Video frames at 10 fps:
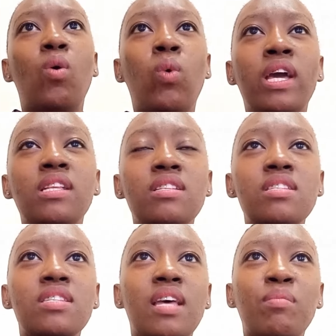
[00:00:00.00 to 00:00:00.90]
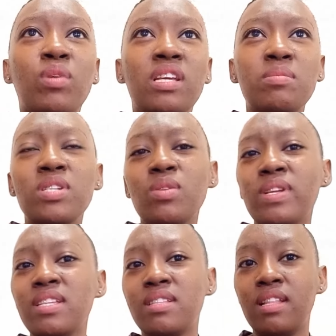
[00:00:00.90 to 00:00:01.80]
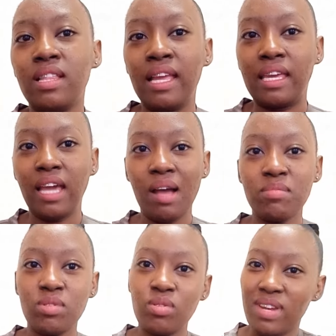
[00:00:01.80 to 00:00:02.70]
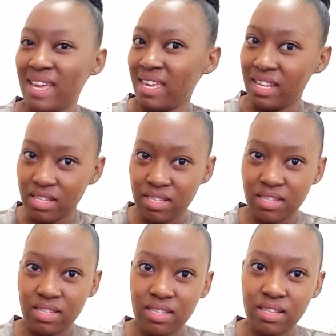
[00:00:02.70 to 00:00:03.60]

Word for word: when someone especially when it like comes to ladies